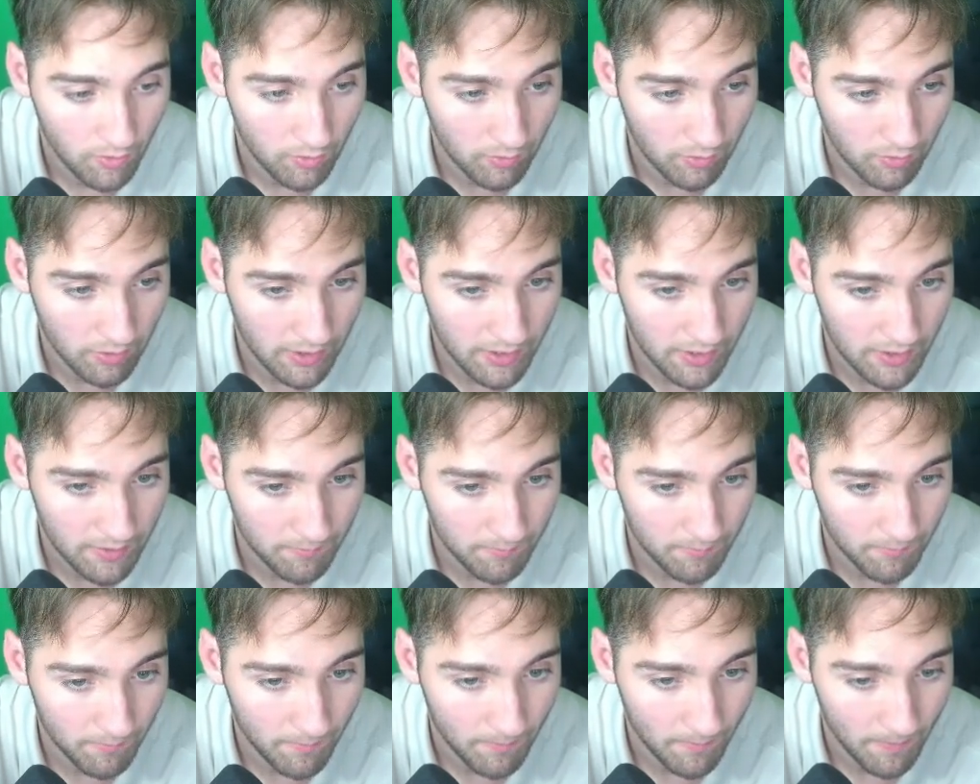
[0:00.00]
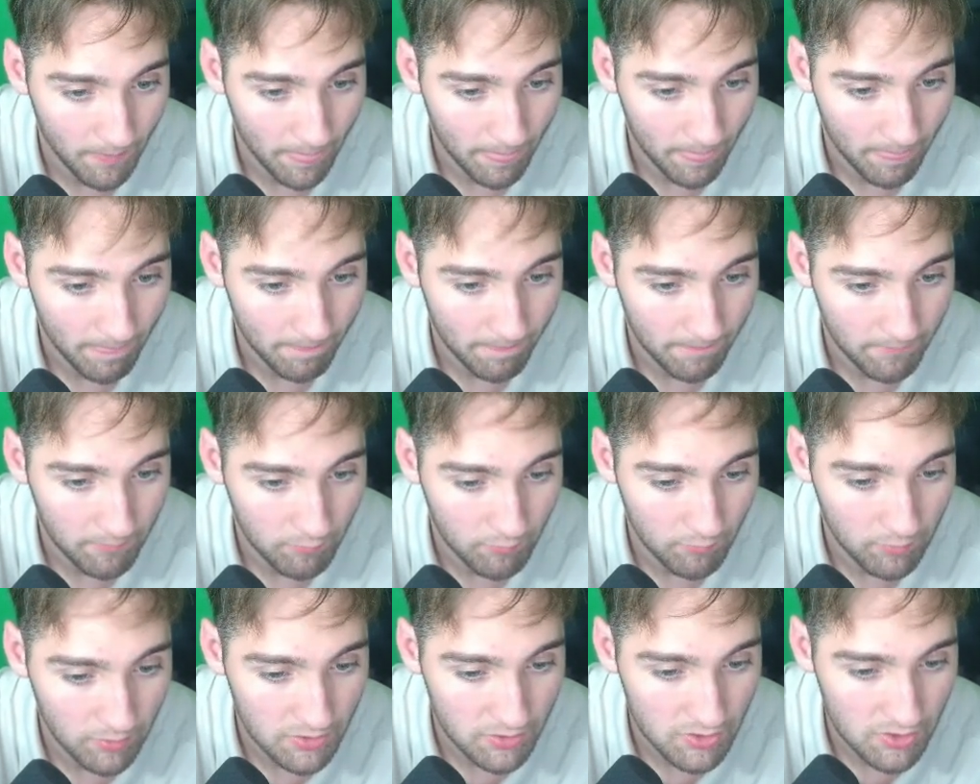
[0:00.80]
right?
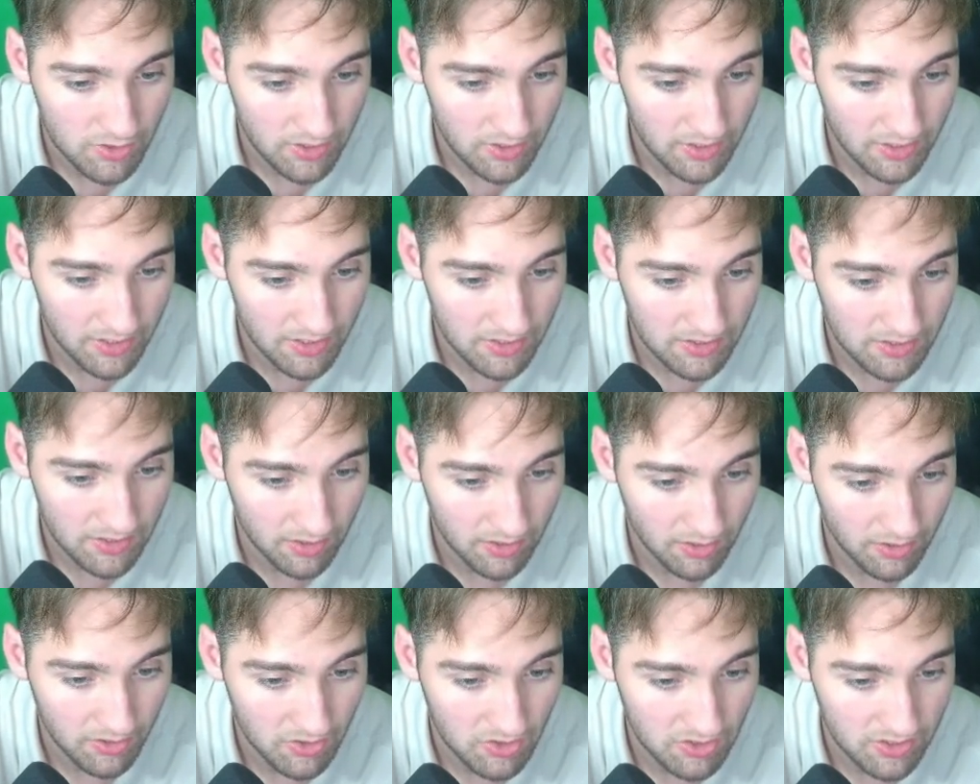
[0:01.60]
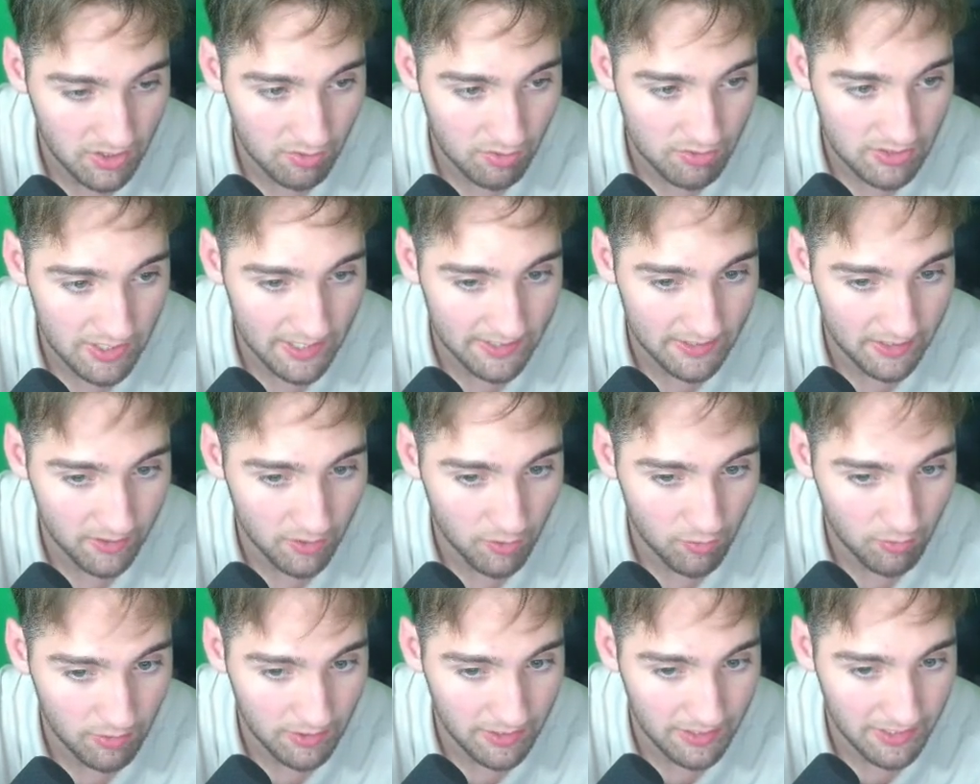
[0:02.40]
Which is our sell side
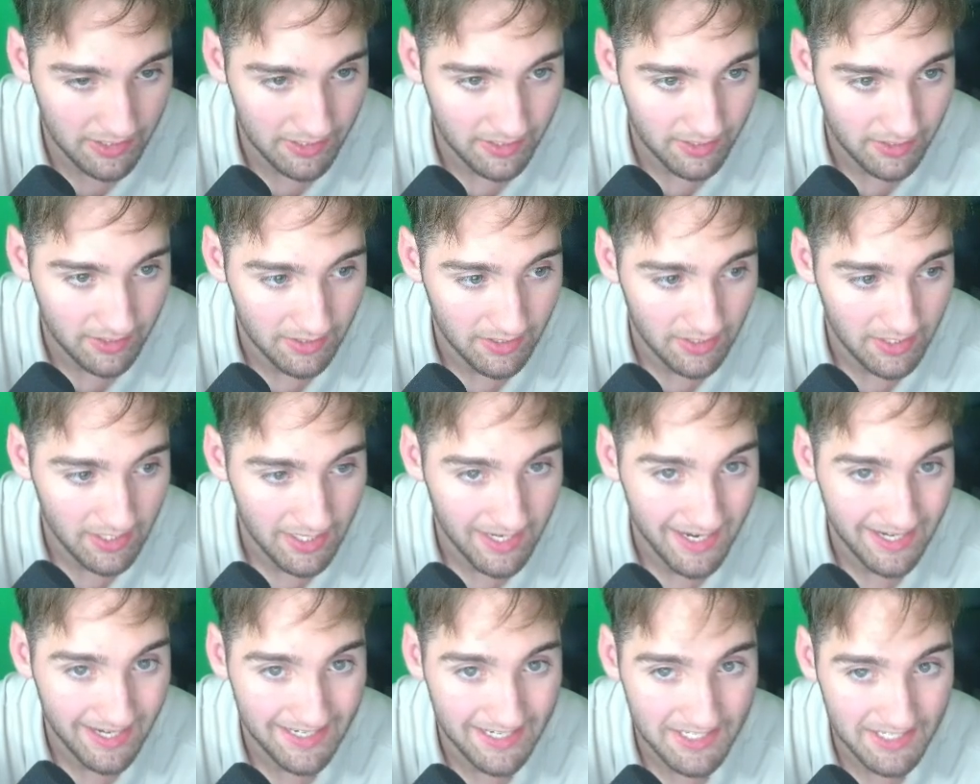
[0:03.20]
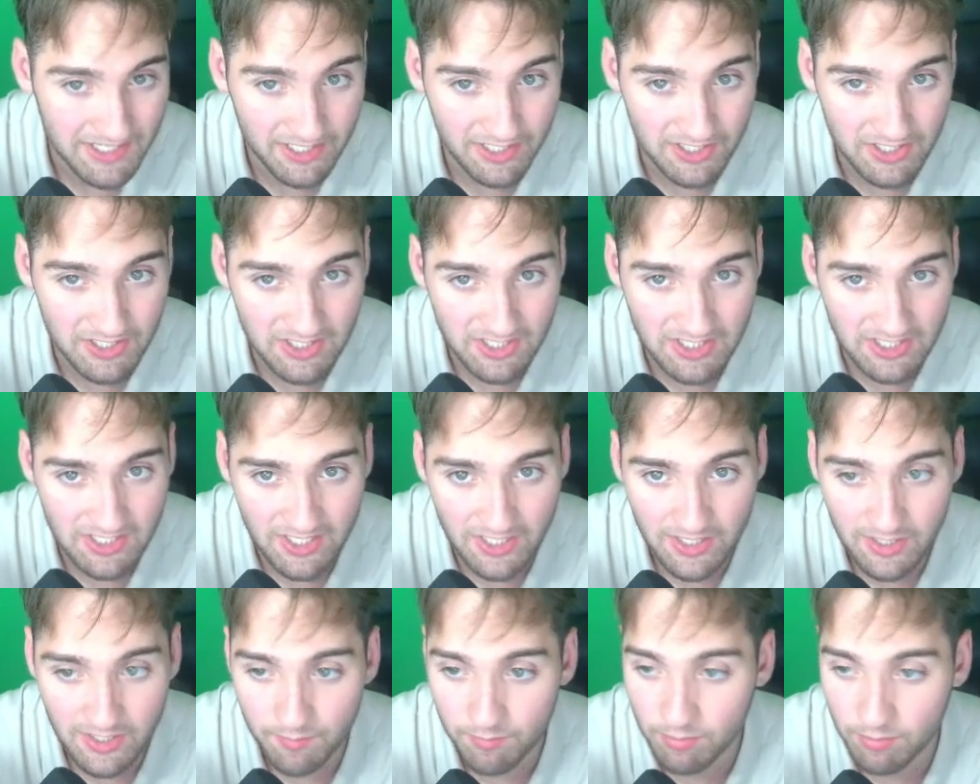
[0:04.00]
liquidity. And as you can
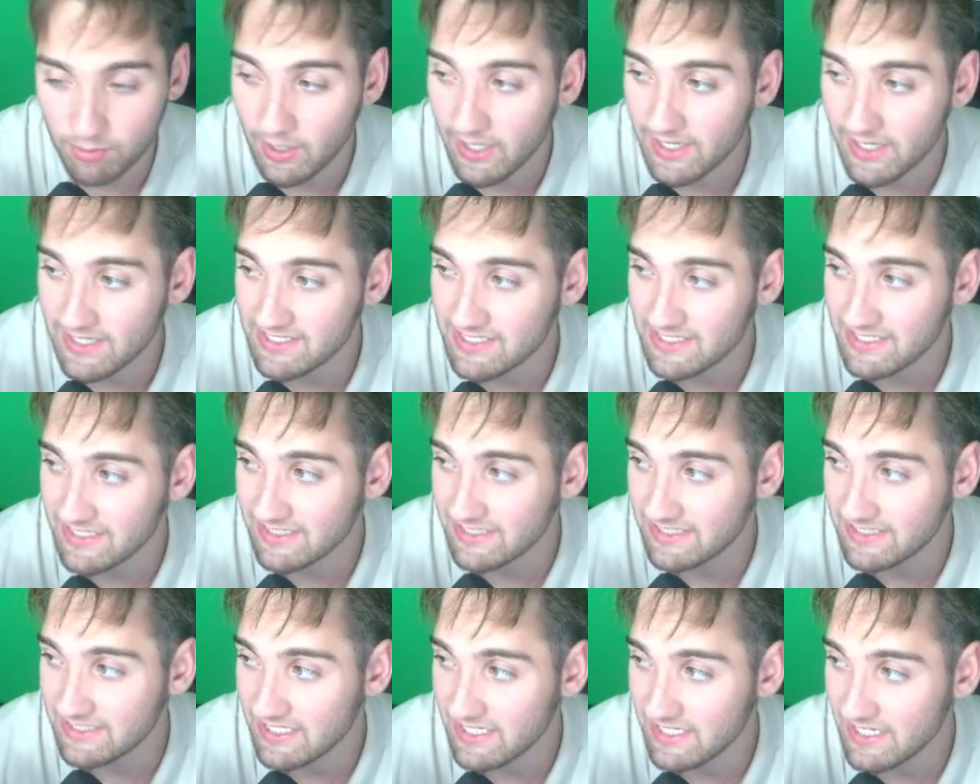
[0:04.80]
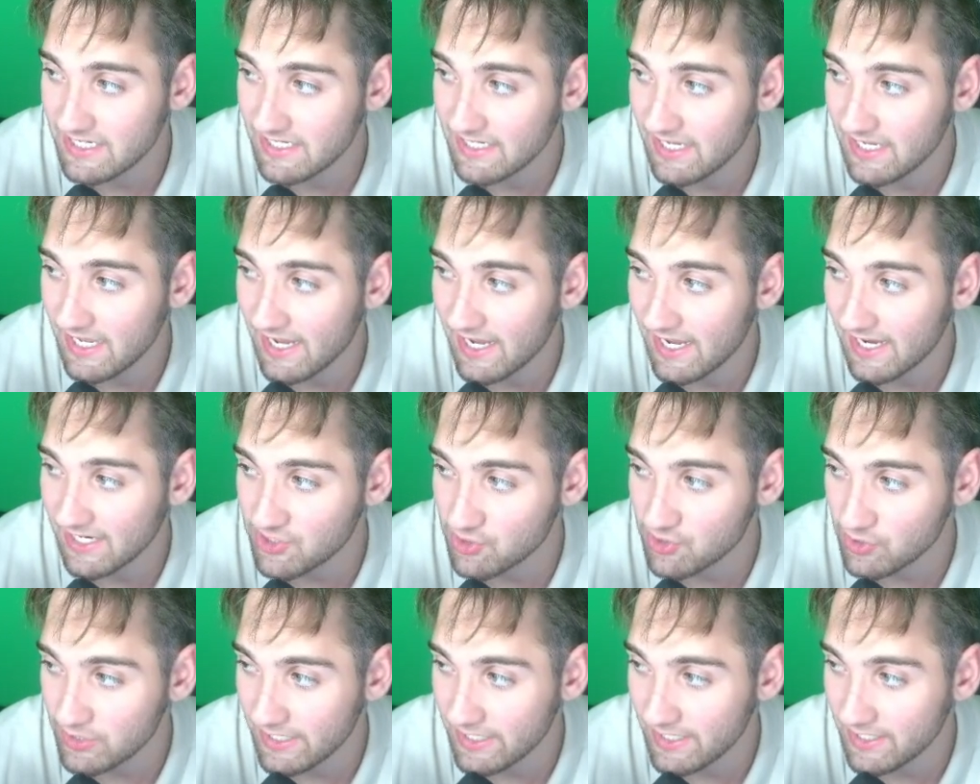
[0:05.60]
see, price did
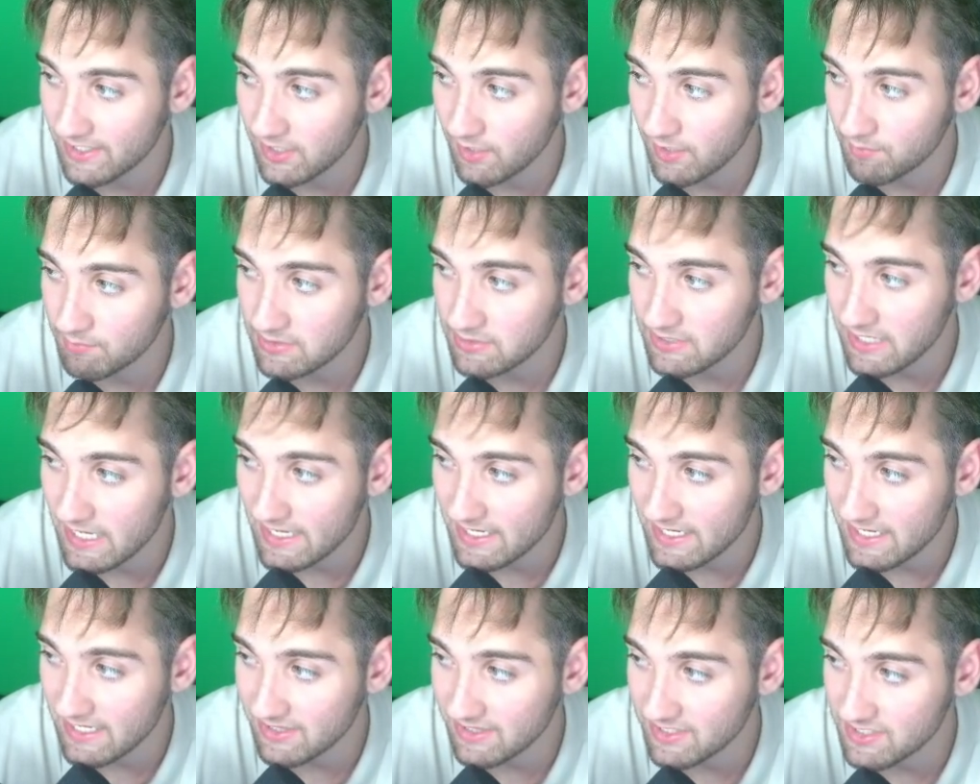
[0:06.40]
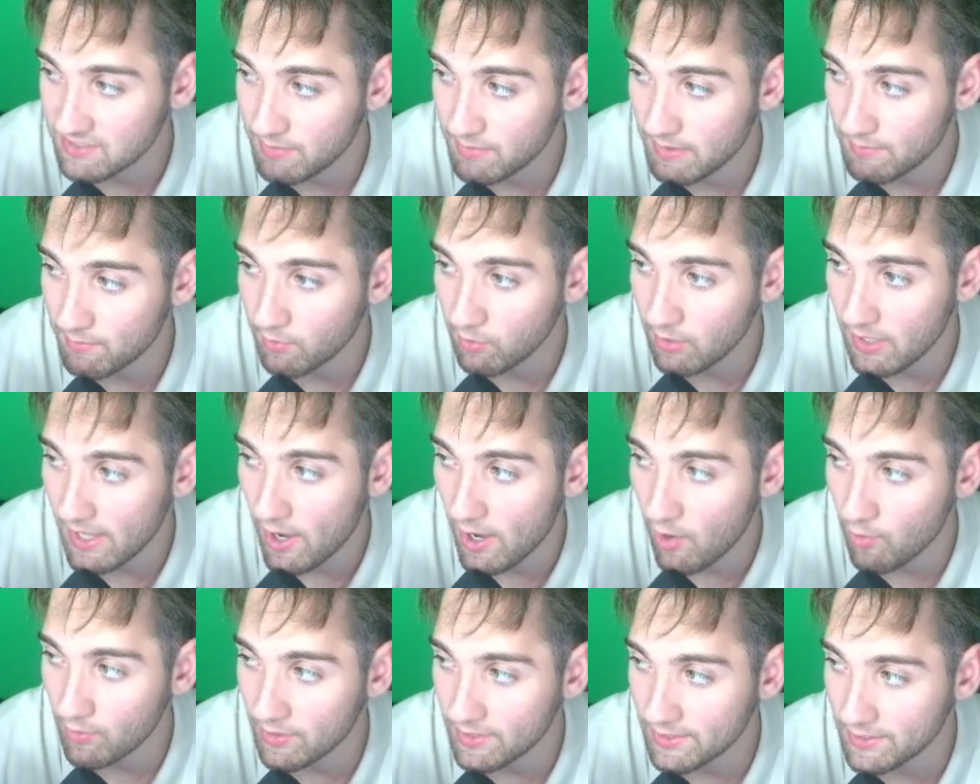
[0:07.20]
actually end up taking these people
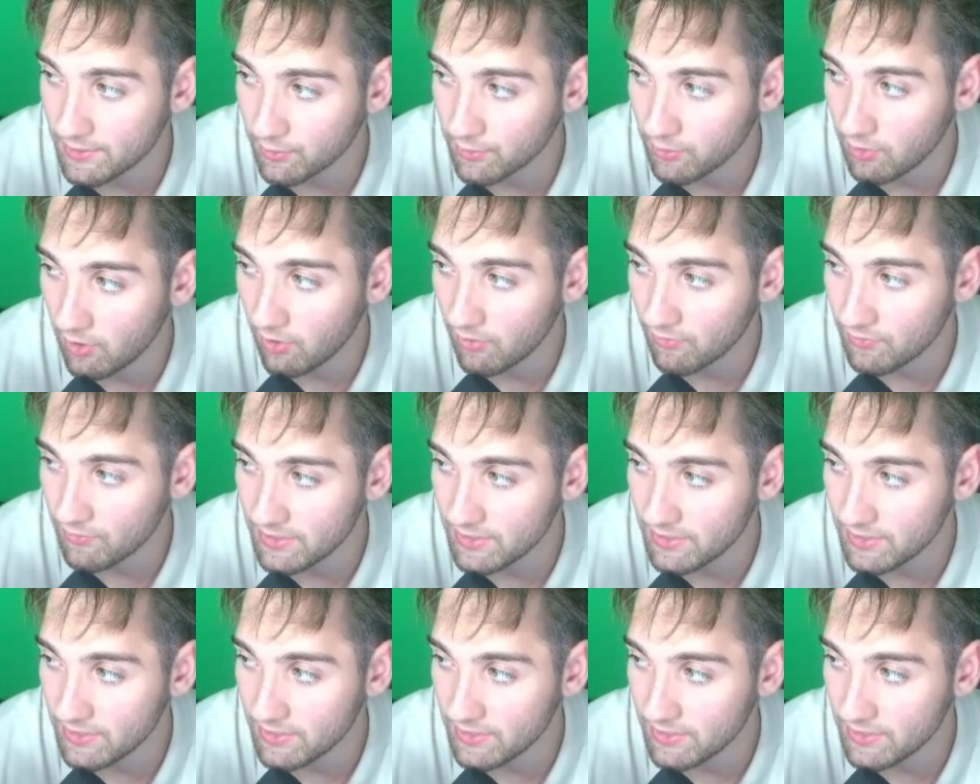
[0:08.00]
out here on